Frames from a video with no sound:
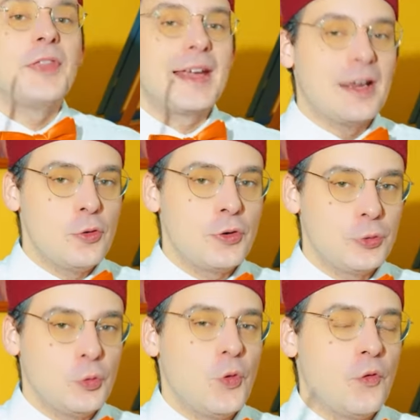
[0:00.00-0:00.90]
take a look
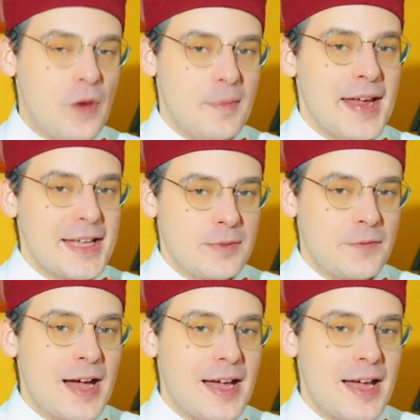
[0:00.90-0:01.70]
to Fa mi et me fa